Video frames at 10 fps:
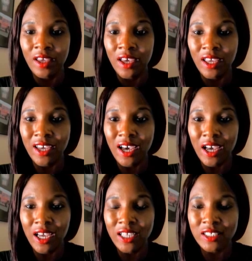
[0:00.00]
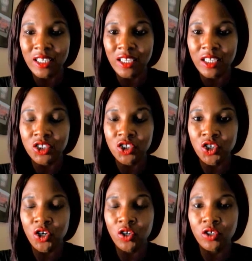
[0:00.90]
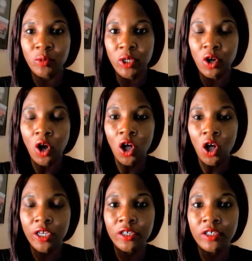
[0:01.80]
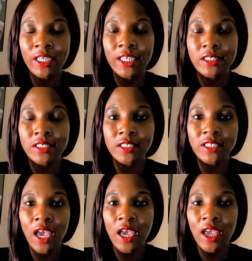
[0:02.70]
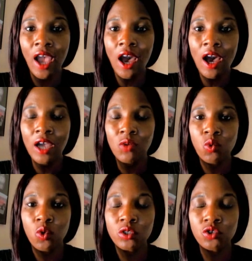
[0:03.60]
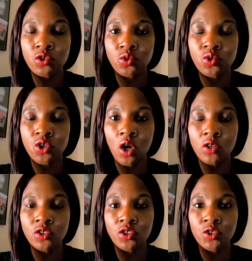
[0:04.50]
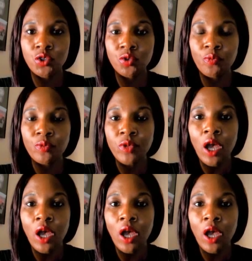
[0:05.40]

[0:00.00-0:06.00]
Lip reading: Hey guys, it's your girl Yamina Hall here, and today I want to talk to you